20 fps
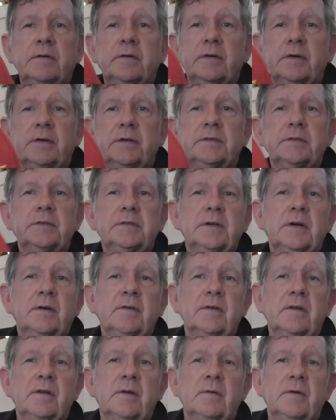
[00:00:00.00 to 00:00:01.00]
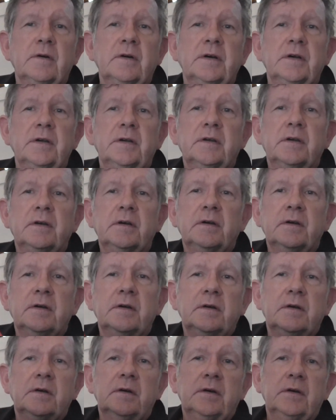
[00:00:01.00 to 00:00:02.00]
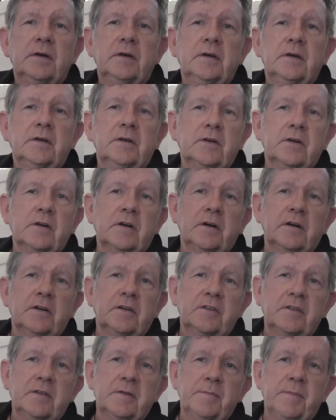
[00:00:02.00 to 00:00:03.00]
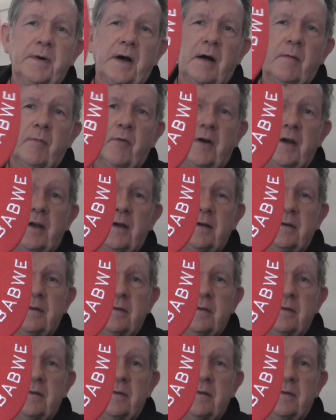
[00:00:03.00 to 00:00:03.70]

I wonder why. Good old Zimbabwe.